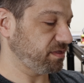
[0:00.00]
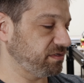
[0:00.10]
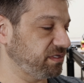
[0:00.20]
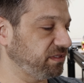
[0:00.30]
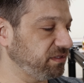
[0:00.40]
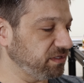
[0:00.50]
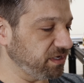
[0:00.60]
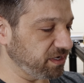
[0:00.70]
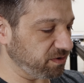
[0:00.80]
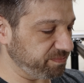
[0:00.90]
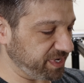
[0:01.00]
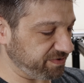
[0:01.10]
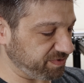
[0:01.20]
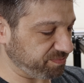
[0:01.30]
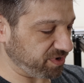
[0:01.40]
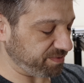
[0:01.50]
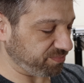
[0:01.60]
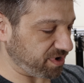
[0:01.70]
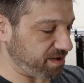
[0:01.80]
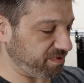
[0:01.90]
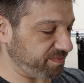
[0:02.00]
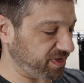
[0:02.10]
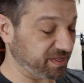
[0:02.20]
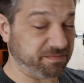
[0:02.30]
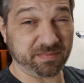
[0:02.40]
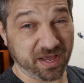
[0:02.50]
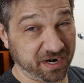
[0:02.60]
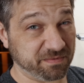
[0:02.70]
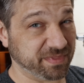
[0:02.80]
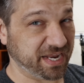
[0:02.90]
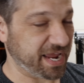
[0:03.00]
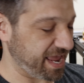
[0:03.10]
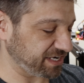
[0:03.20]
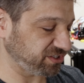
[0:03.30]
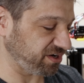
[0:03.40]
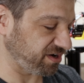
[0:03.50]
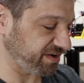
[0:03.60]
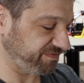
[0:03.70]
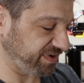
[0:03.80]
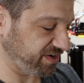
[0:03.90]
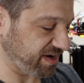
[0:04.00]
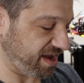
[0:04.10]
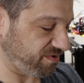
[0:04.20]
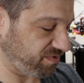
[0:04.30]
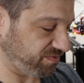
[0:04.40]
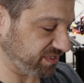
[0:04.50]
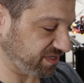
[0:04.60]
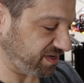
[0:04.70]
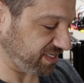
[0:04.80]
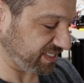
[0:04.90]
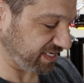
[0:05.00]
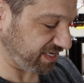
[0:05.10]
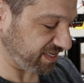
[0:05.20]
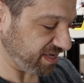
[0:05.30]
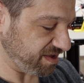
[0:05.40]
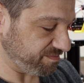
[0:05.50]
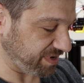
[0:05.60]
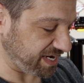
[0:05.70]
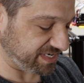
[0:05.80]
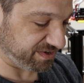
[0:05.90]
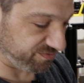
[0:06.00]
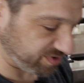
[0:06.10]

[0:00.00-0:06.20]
The little bit of a print problem on the bottom that I actually already figured out what was causing it, but I didn't